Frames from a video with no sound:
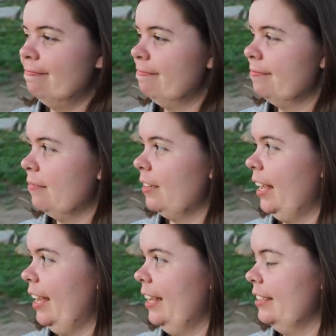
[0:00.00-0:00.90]
Mm-hmm.
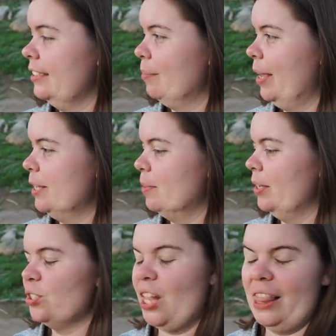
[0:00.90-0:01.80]
And it makes
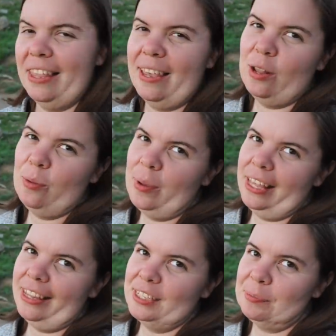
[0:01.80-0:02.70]
me just a little
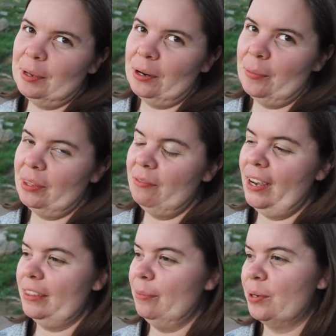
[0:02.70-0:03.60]
bit less bitter about the
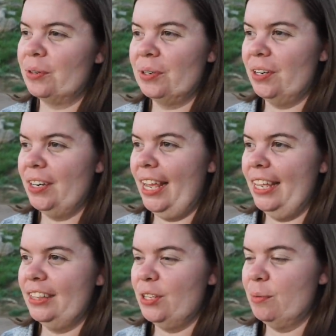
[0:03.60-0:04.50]
fact that Magruder
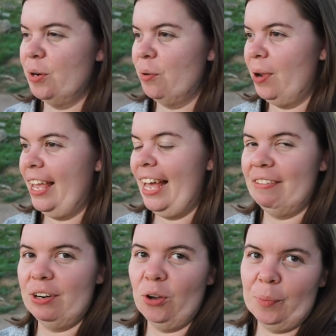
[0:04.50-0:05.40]
and Lola Motorway
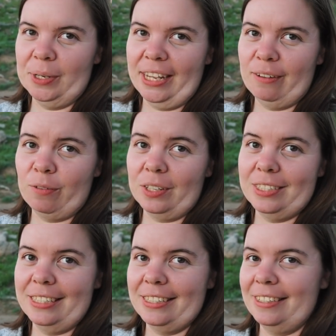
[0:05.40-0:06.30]
haven't opened yet for the
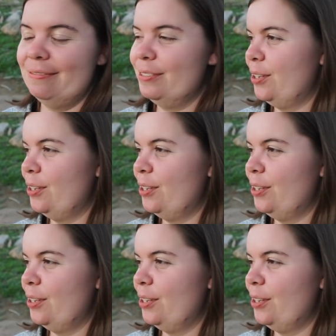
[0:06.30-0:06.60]
season.